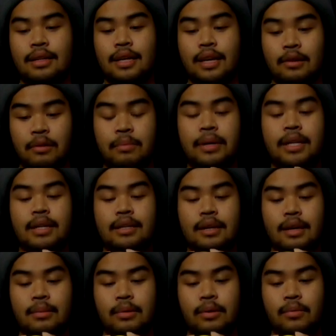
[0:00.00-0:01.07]

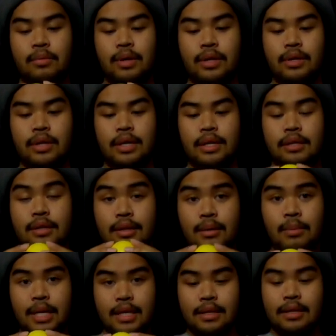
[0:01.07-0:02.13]
Terrapainatama, which is
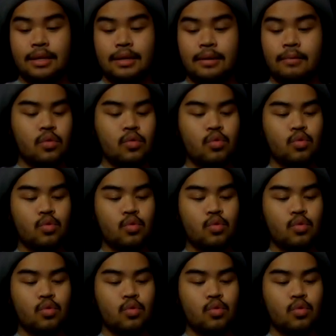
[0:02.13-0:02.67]
amazing.